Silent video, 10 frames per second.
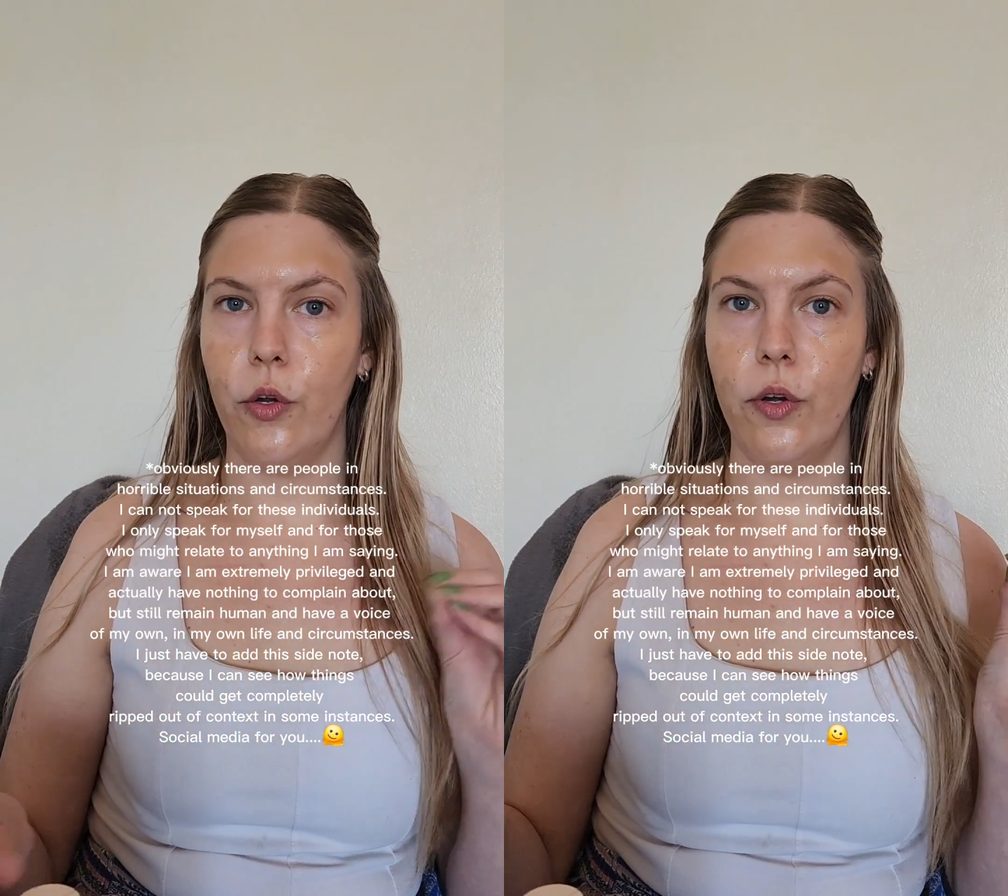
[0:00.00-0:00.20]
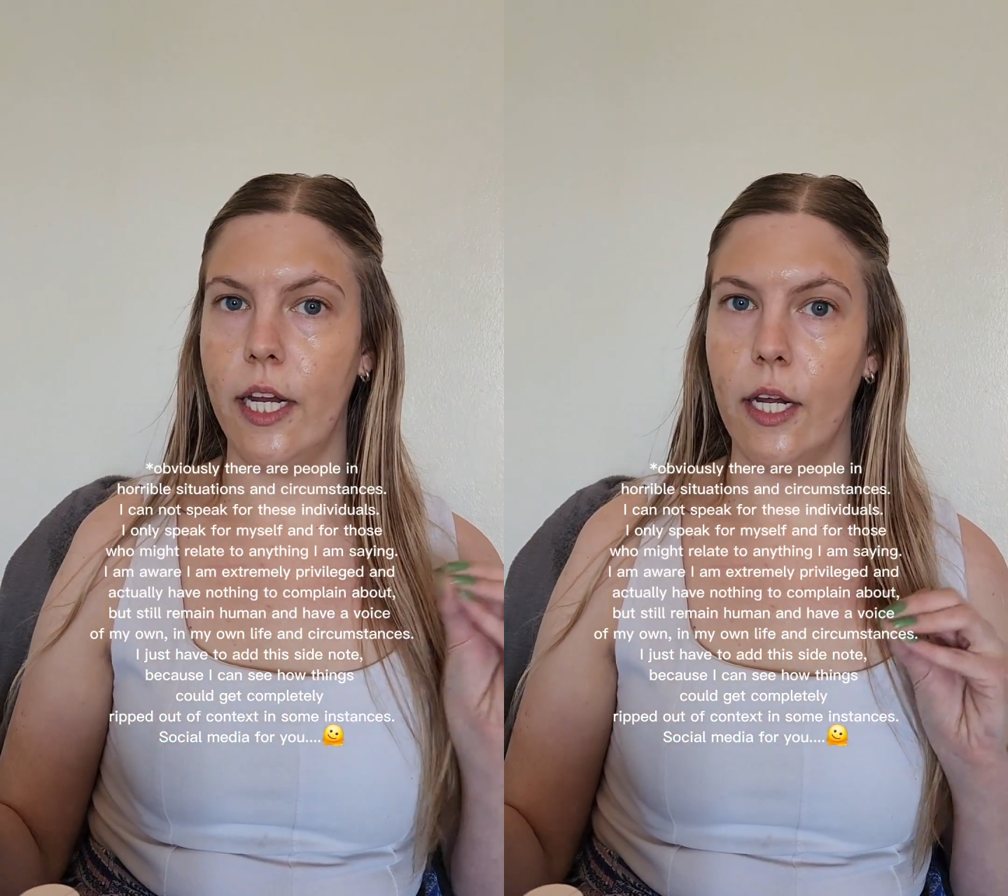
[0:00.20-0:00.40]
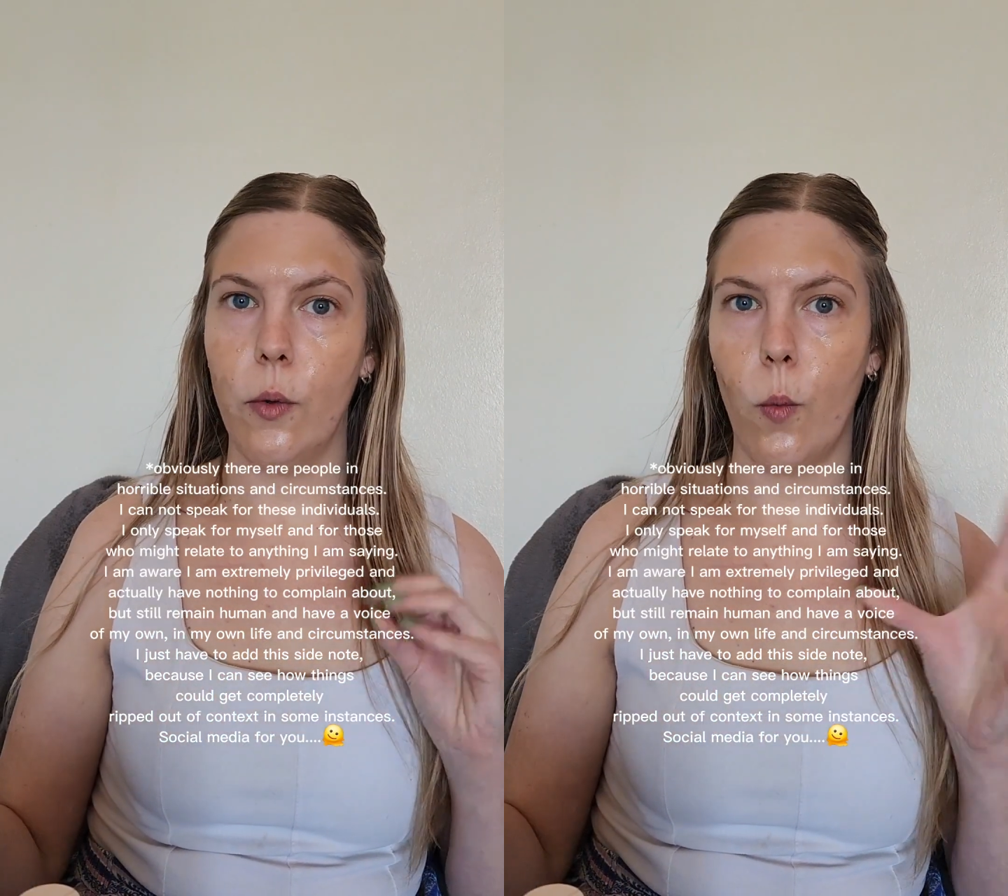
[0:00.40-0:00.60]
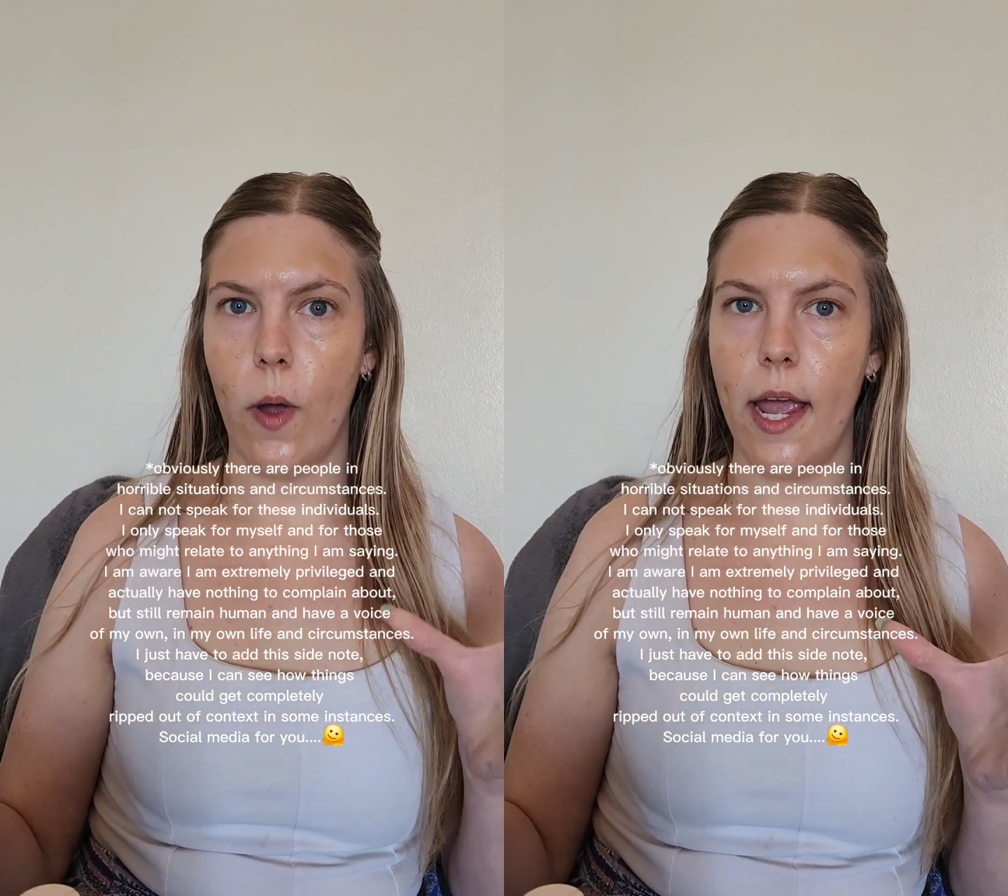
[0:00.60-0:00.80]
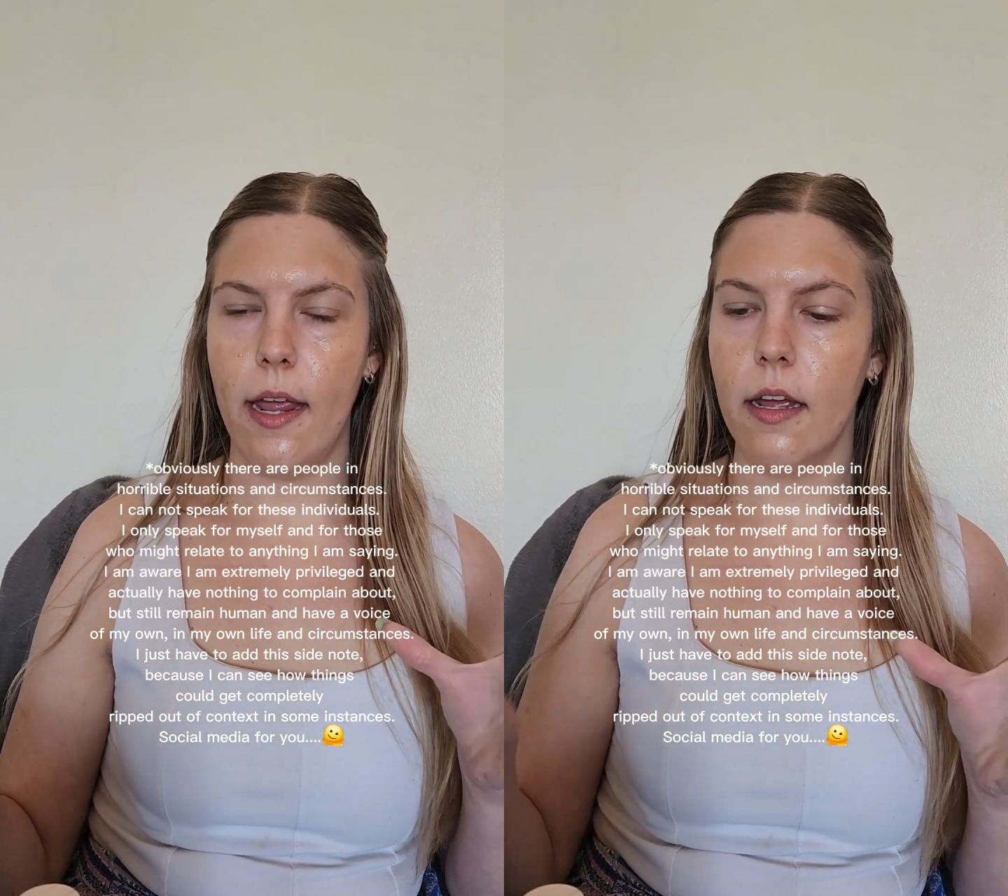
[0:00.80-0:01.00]
unique
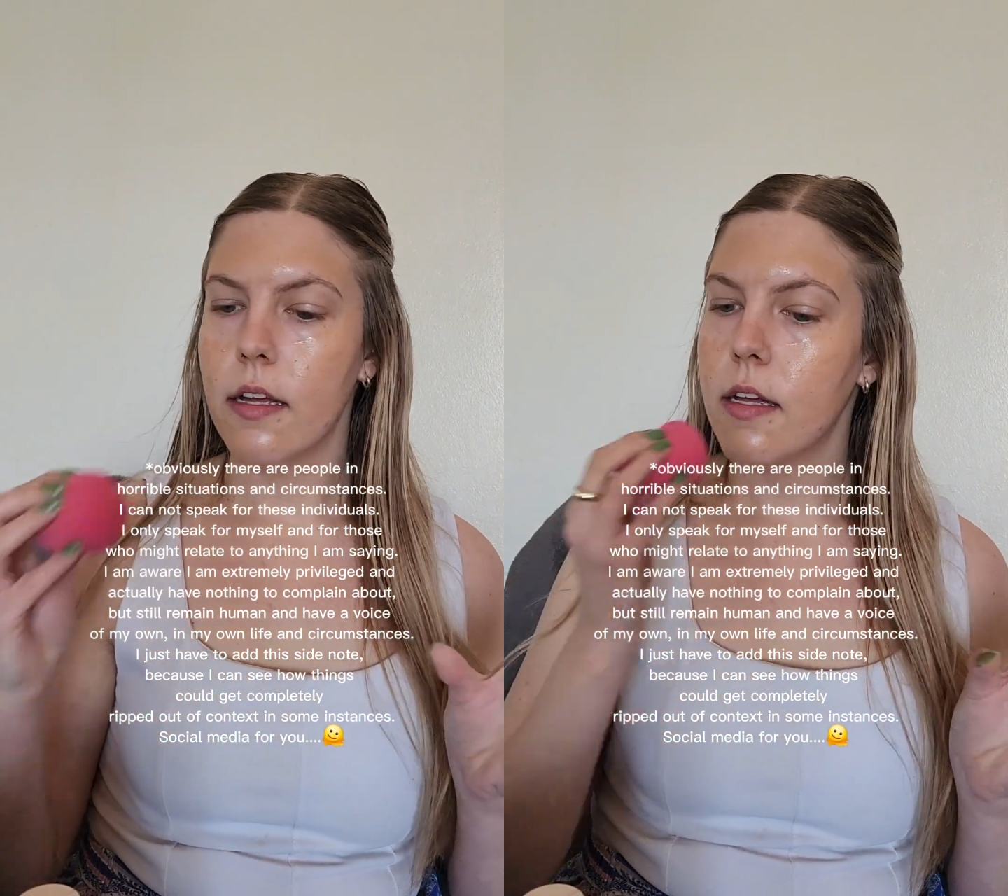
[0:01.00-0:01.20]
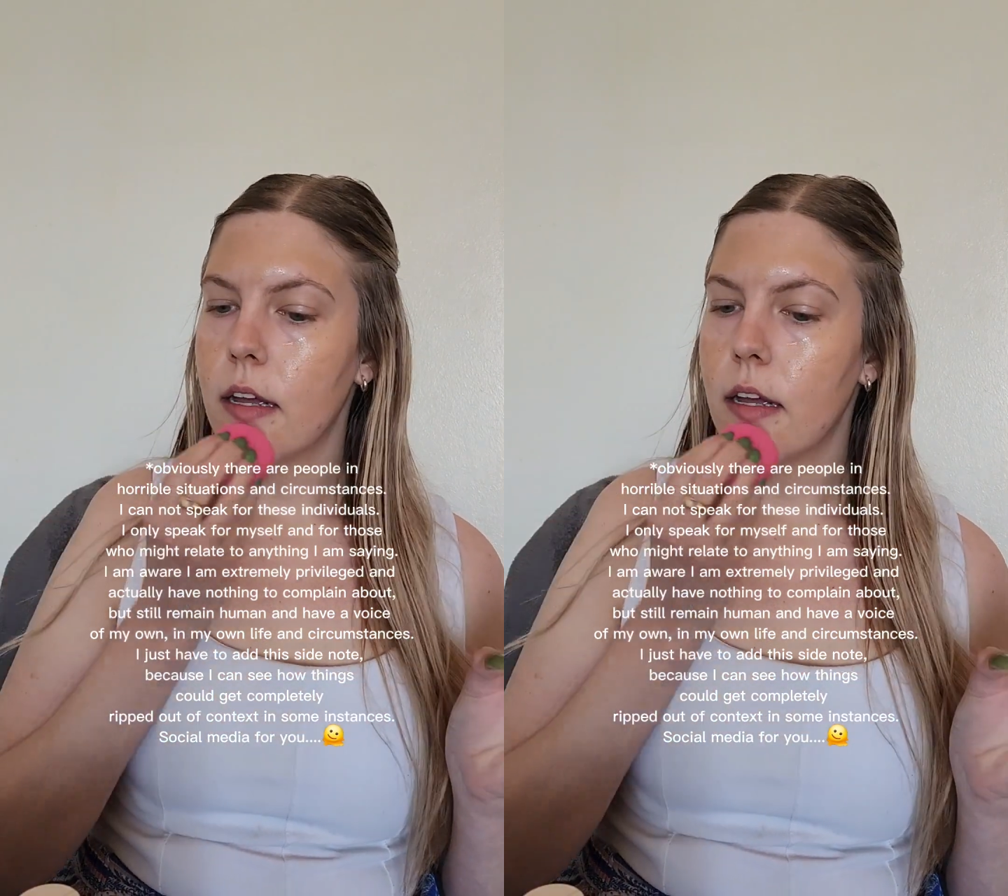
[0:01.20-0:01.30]
way.